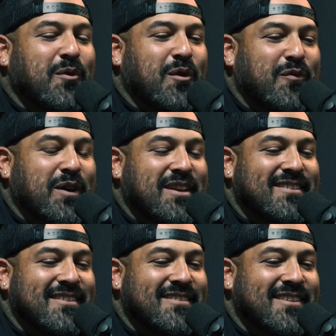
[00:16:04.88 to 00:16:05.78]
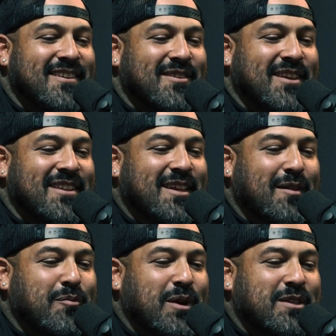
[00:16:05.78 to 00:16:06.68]
even more funny to hear that, and they
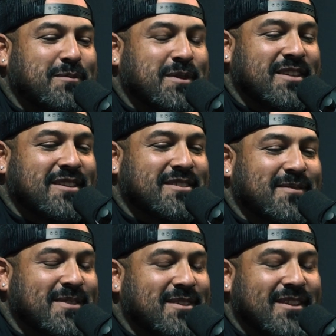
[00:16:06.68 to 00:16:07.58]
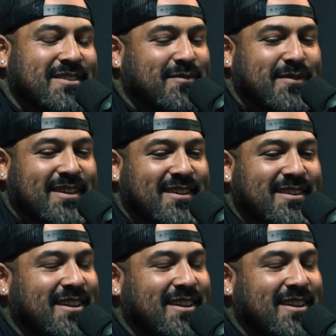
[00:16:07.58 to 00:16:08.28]
kept pressuring me in that shit. I'm like, you guys are fucking